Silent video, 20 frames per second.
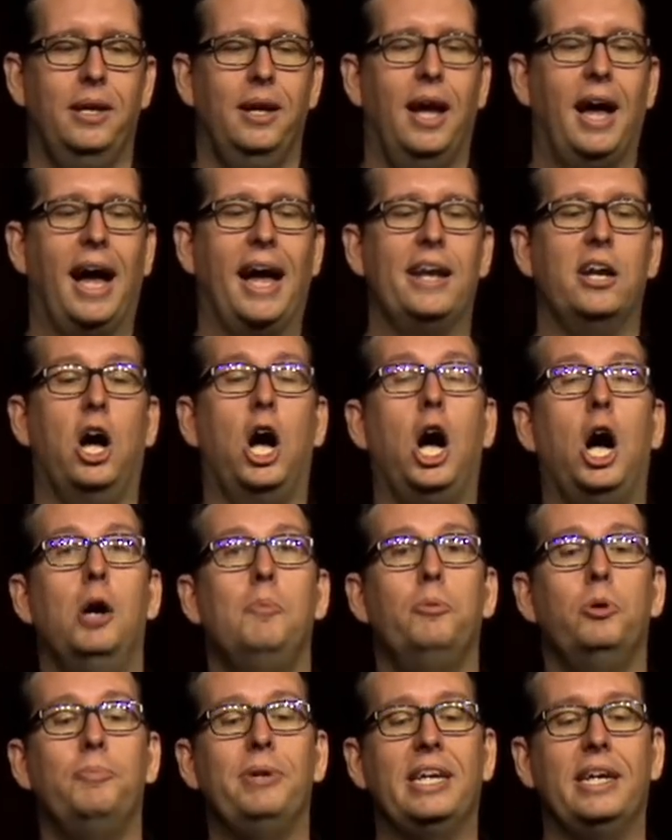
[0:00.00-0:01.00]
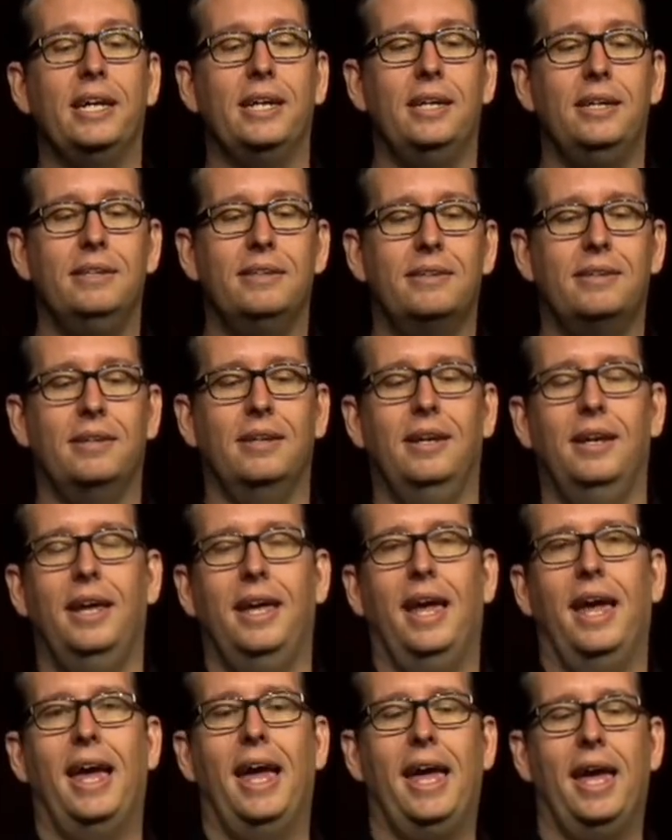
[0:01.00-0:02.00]
I had humble beginnings,
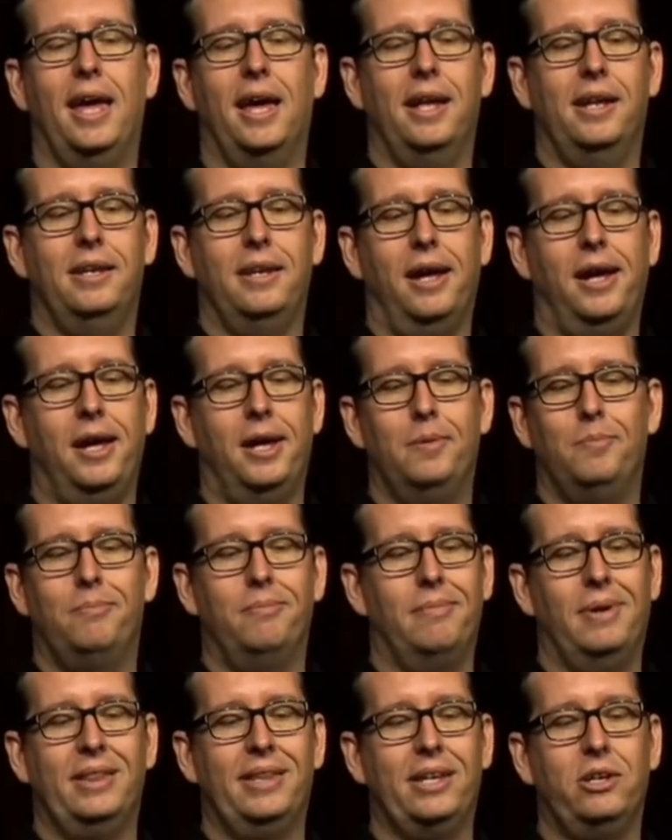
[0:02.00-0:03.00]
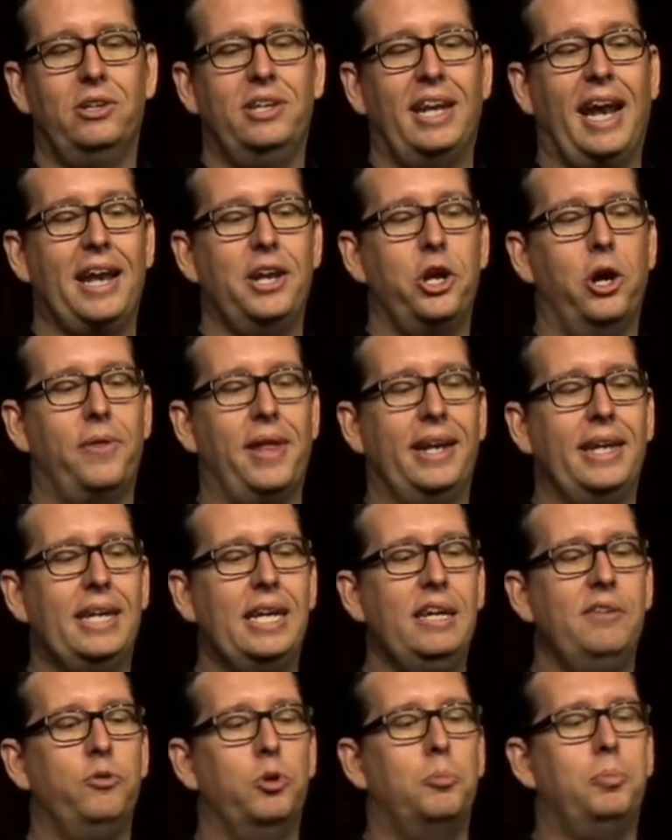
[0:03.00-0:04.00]
and little did I know that
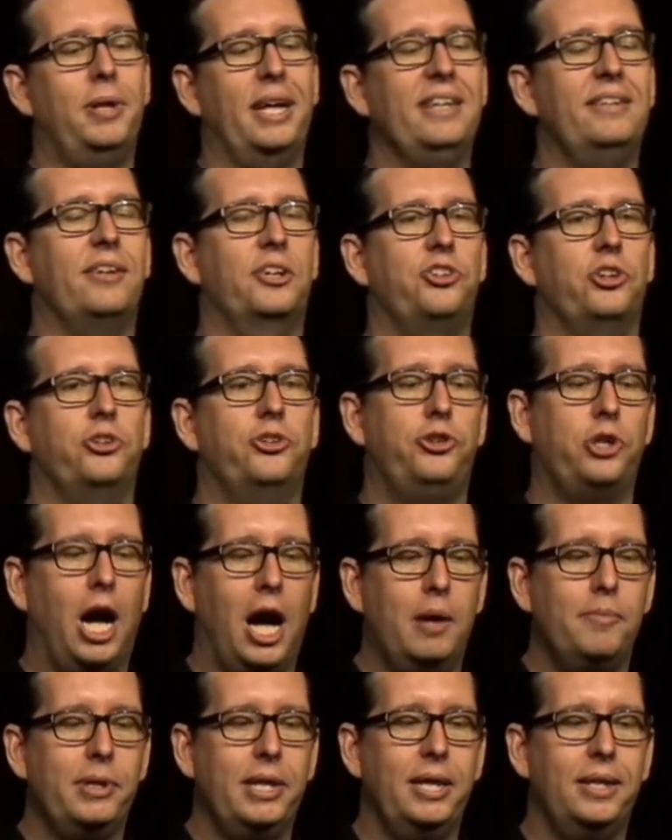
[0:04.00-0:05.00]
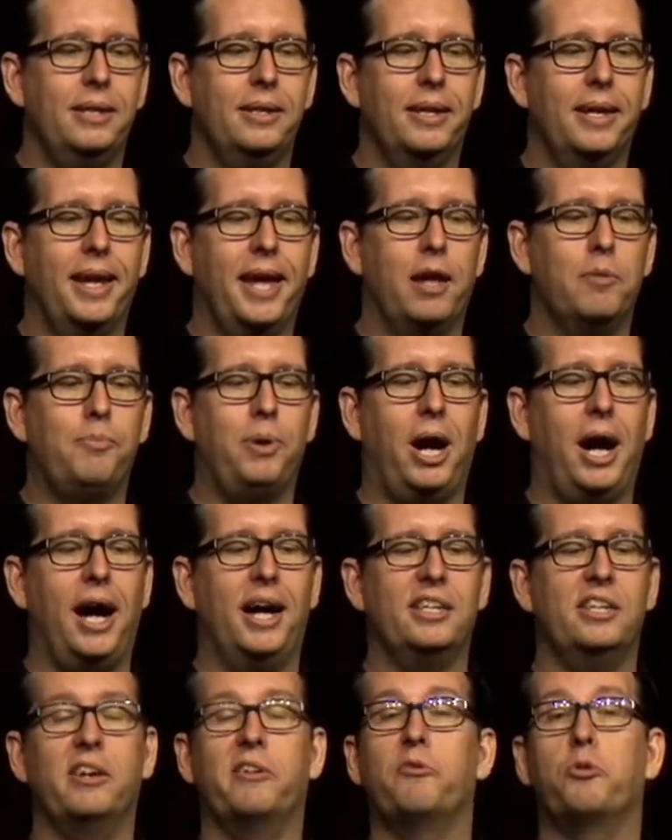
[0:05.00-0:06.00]
EVE would play such a dominant and
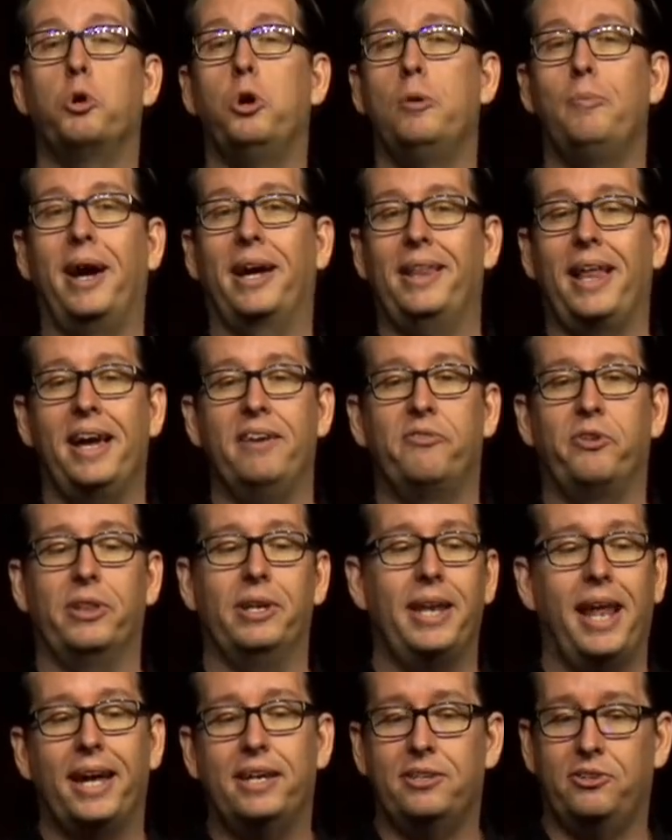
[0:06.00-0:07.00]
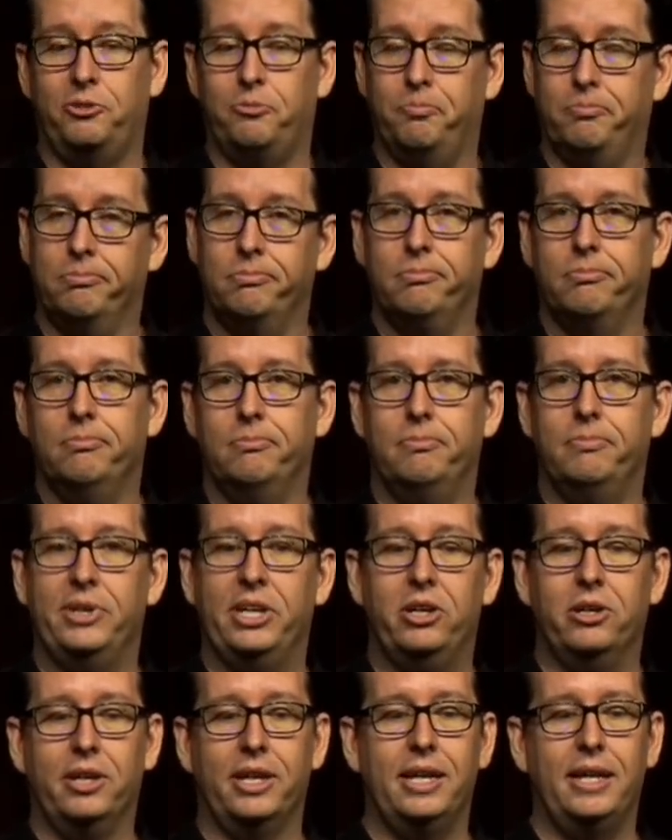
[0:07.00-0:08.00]
positive role in my life for the next
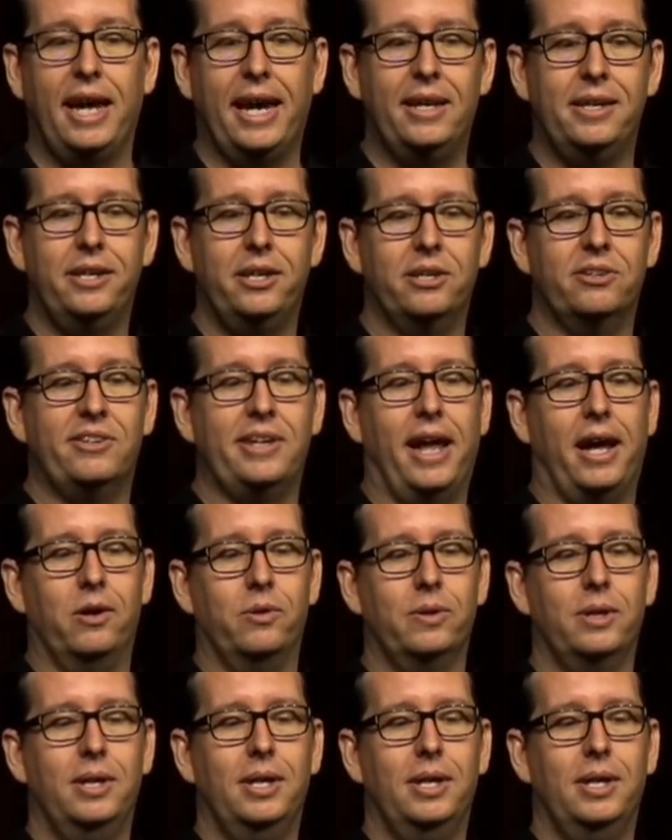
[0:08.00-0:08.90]
nearly 8 years now.